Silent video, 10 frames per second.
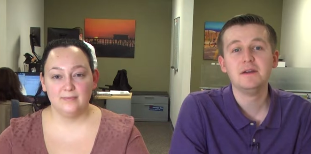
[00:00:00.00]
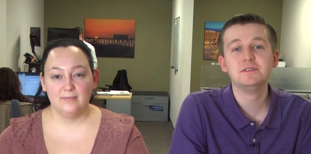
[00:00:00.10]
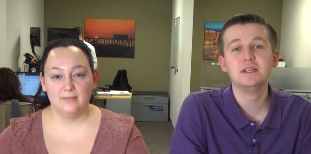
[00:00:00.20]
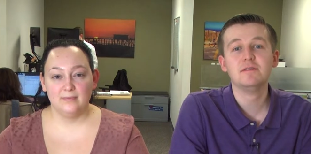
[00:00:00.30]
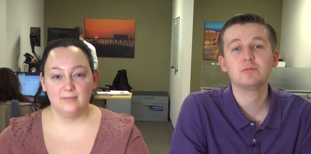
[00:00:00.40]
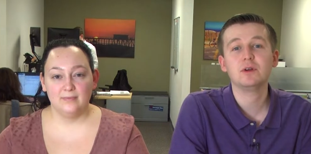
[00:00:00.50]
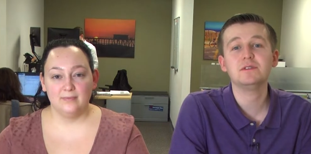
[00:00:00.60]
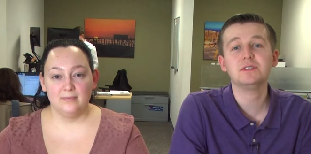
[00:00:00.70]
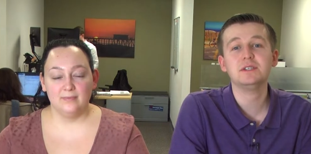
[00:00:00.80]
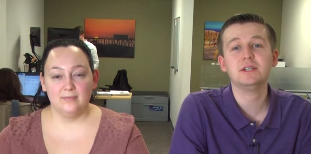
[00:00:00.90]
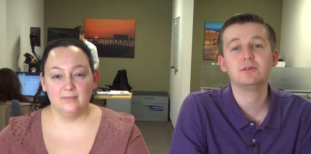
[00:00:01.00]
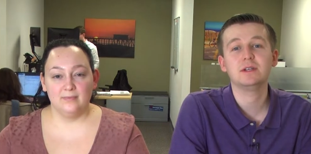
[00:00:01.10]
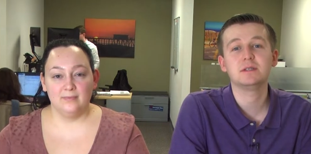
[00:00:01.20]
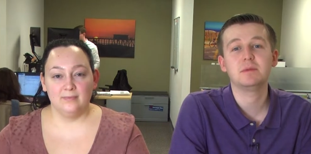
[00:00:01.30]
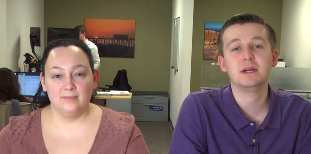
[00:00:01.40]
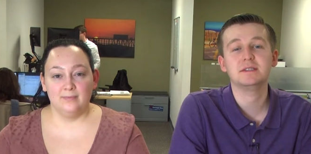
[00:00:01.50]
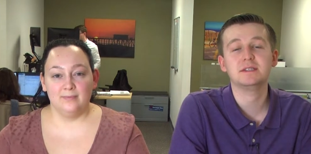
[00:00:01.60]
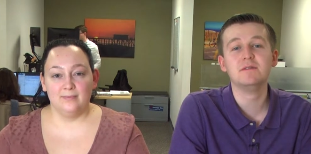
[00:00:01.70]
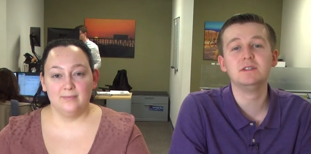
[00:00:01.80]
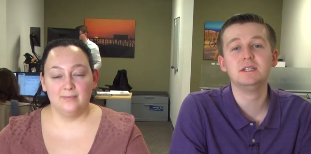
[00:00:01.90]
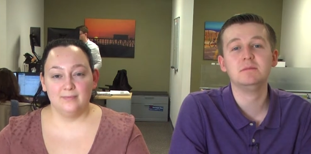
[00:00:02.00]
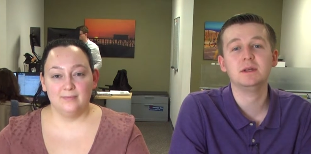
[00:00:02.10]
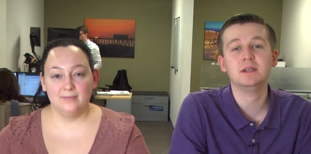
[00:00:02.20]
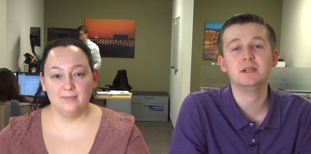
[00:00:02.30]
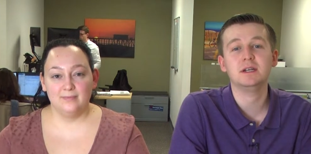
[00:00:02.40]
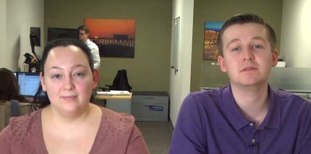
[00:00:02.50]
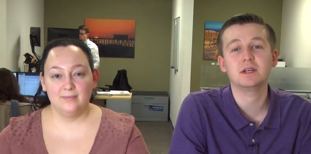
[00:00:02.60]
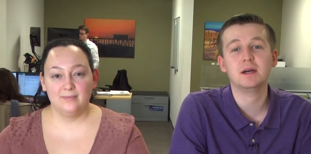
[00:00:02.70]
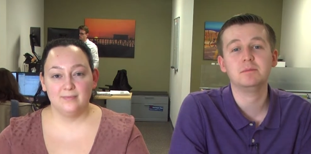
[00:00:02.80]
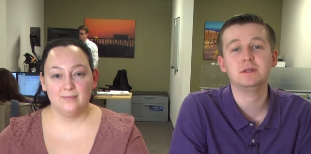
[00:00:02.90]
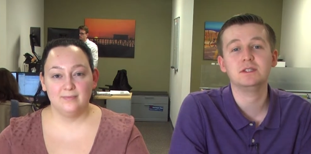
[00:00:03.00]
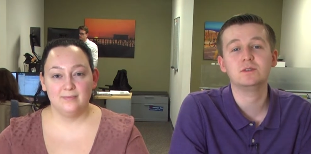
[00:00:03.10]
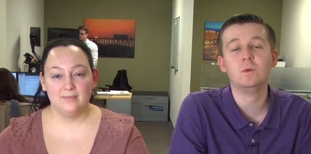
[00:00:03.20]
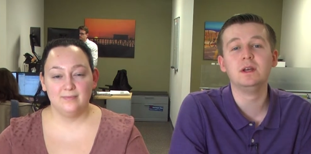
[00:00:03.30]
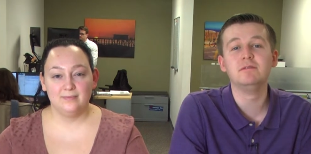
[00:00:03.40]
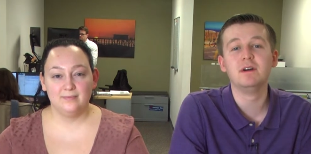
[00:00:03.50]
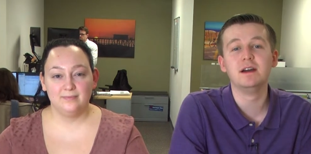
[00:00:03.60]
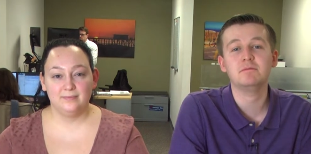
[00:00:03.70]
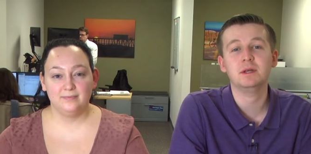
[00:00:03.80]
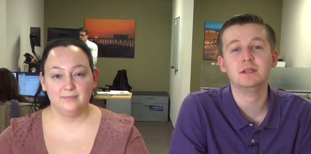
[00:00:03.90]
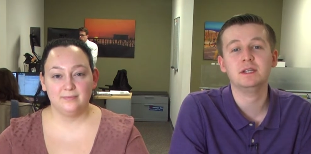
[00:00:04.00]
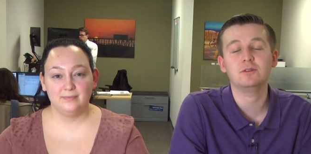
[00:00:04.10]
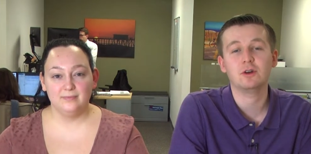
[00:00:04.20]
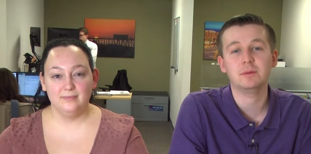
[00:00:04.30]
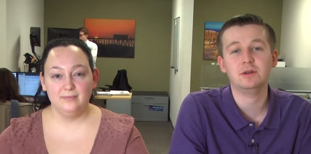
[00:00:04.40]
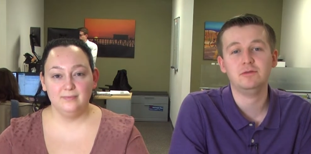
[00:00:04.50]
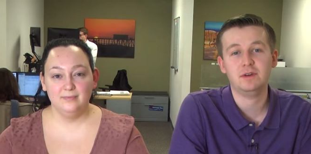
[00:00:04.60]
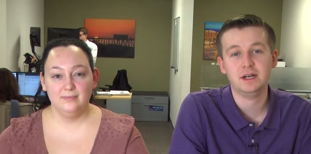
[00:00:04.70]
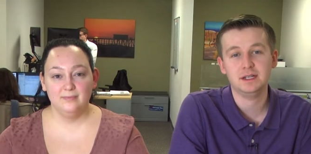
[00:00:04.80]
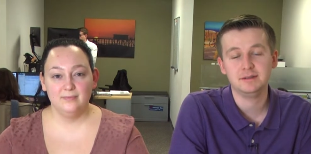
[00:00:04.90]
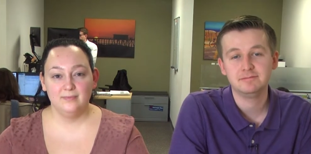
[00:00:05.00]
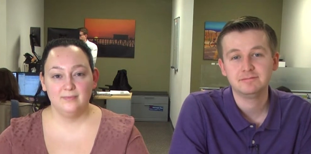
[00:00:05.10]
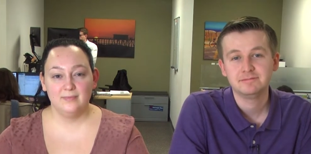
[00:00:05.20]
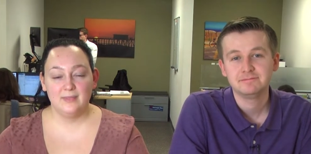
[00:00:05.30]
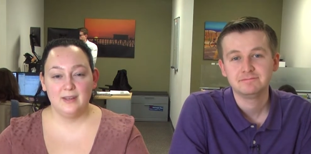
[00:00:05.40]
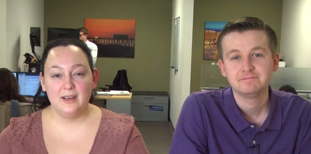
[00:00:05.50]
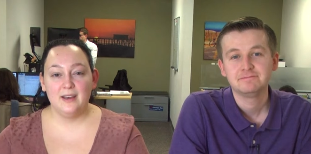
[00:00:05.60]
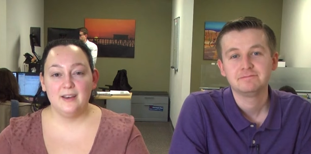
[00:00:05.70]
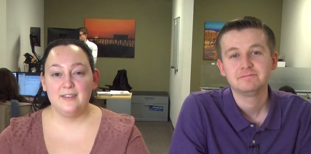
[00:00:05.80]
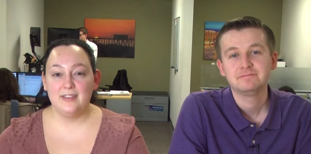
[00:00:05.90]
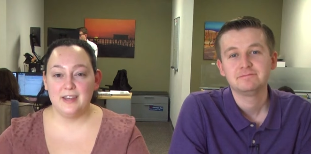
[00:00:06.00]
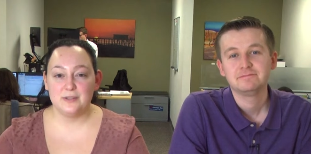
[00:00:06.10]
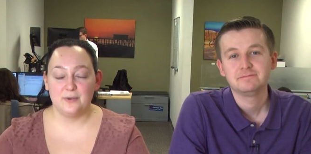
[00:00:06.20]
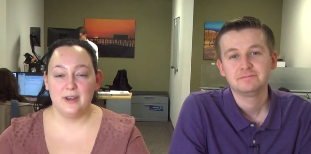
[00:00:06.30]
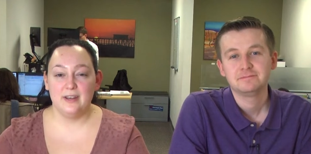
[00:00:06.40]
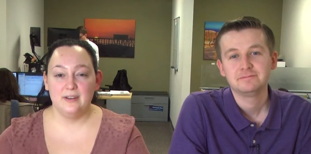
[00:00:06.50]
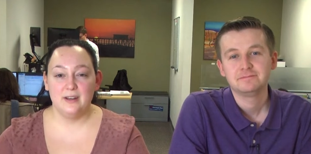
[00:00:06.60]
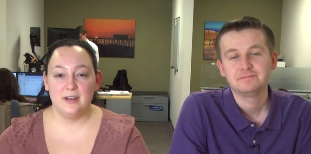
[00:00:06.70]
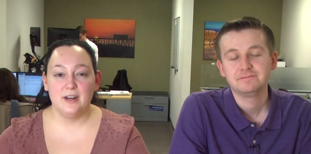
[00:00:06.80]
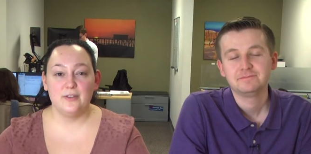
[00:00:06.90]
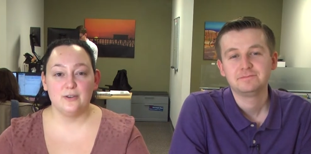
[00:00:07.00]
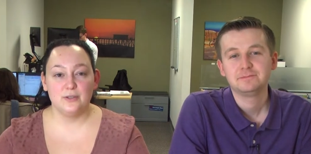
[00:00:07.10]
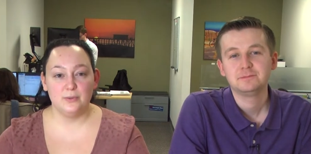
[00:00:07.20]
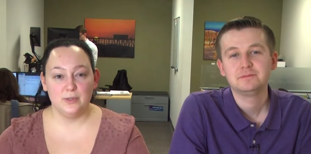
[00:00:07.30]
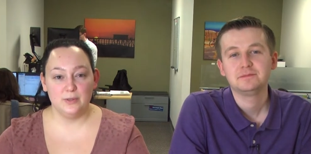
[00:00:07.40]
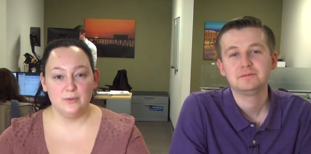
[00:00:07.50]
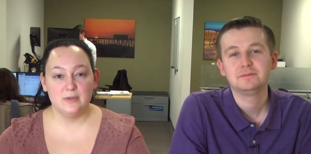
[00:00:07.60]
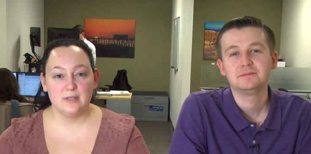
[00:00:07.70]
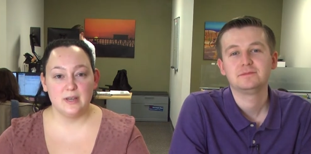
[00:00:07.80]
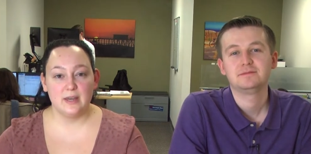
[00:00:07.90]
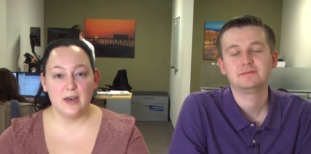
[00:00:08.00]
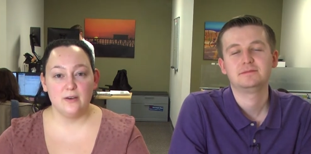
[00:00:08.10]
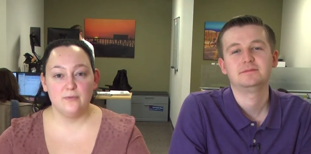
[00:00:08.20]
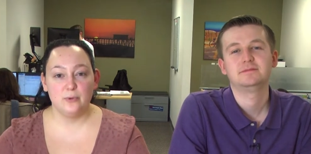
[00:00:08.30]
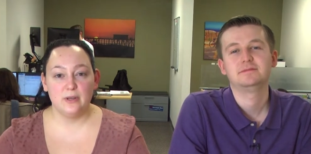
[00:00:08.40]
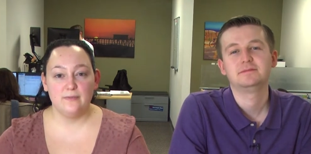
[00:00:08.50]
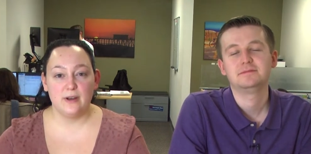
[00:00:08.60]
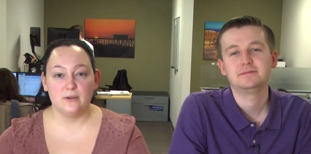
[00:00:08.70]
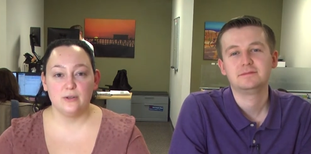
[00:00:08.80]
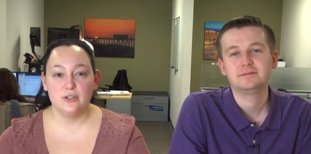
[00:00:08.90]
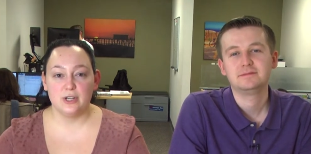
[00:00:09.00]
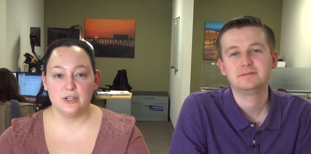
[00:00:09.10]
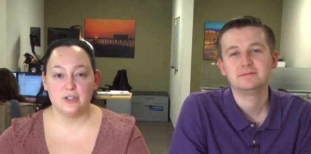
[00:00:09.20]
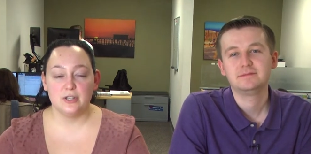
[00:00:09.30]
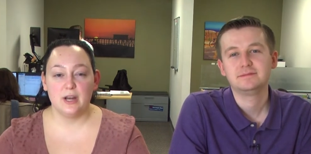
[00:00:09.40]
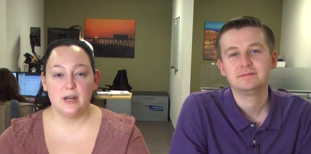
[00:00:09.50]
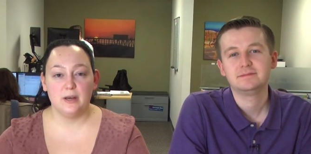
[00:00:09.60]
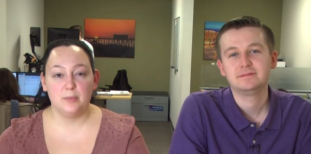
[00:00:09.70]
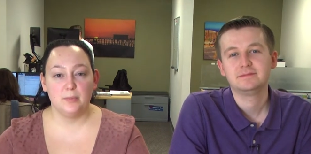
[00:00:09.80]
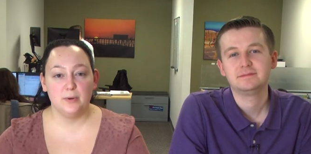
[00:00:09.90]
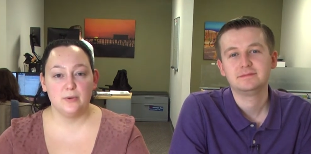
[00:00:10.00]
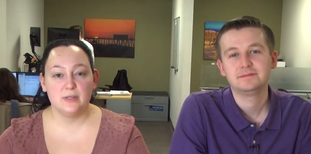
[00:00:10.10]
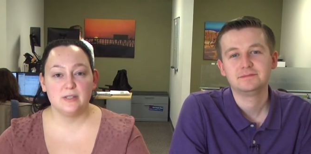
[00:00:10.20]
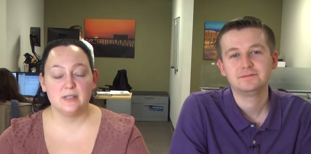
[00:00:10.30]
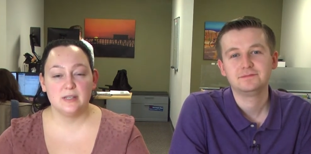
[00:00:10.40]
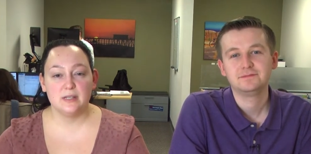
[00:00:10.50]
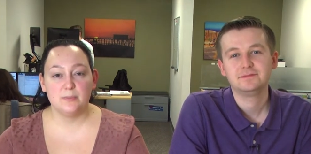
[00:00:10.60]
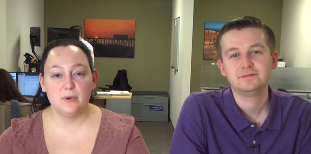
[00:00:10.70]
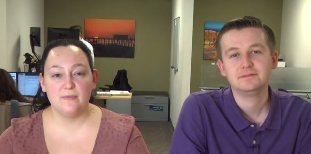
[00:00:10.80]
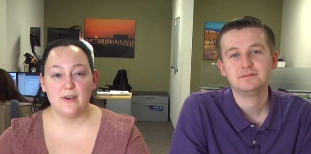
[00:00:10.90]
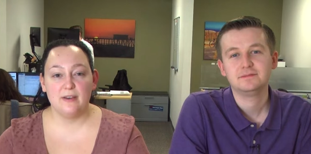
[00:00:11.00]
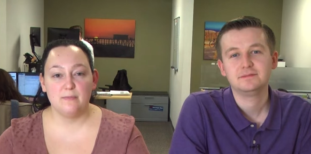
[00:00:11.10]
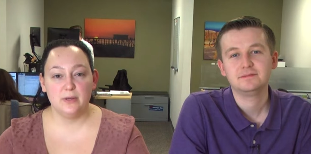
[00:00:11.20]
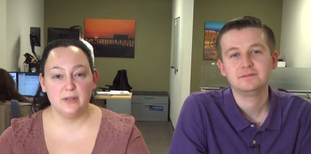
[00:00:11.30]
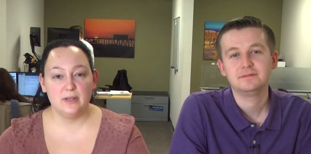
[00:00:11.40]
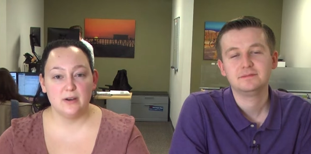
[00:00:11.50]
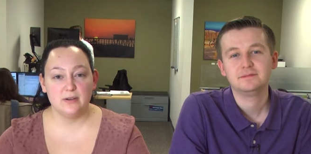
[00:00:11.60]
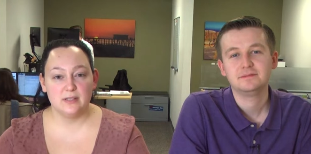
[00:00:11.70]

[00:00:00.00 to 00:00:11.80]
Speaker 1: FCF previously agreed to pay $17 million of the company's $25 million criminal fine.
Speaker 2: Thanks, Ryan. In other tuna news, a California federal judge denied a proposed $6.5 million